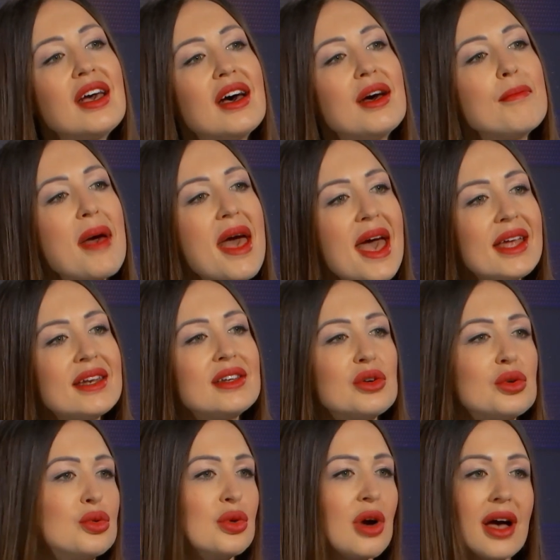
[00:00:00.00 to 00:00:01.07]
a man
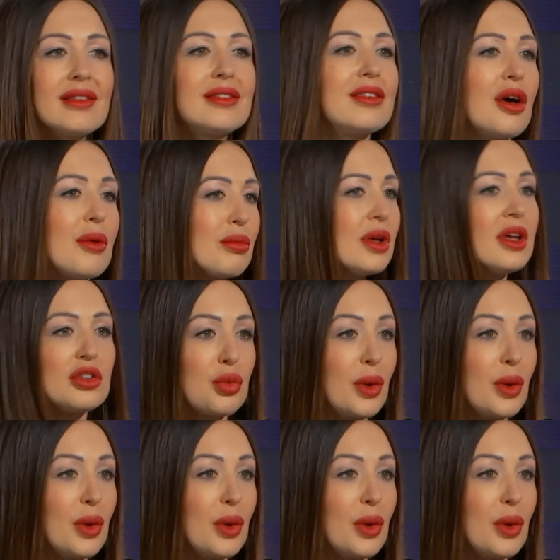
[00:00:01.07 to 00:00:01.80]
who got some